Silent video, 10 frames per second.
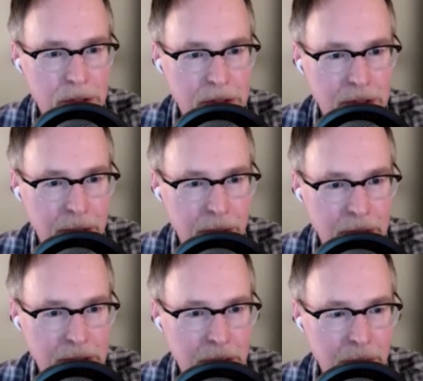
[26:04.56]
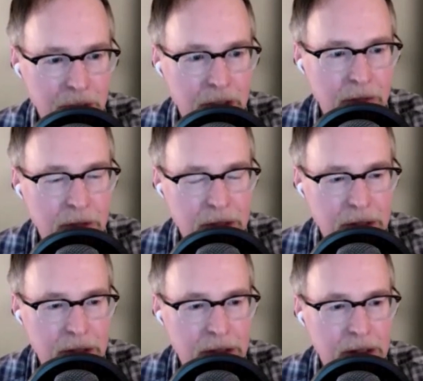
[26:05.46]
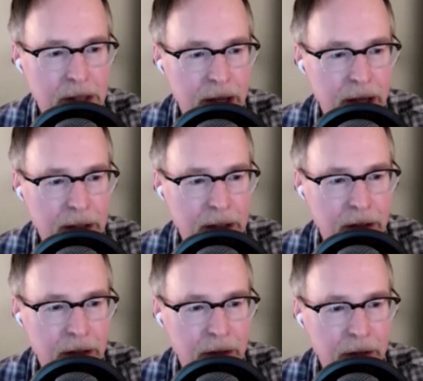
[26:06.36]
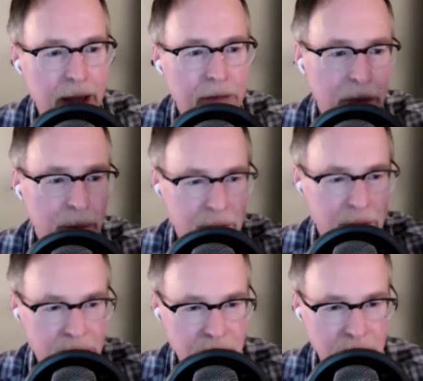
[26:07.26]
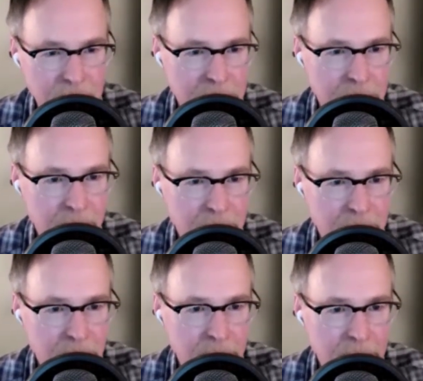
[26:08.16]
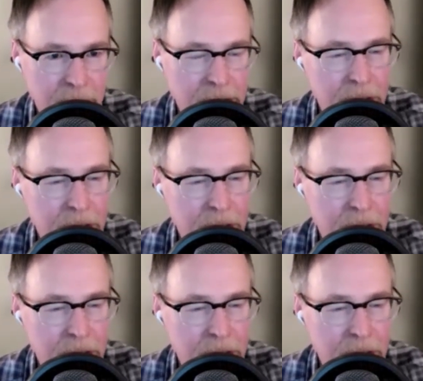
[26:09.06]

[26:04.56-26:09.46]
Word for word: you some of, some of the differences that, you know, everybody's going to experience because,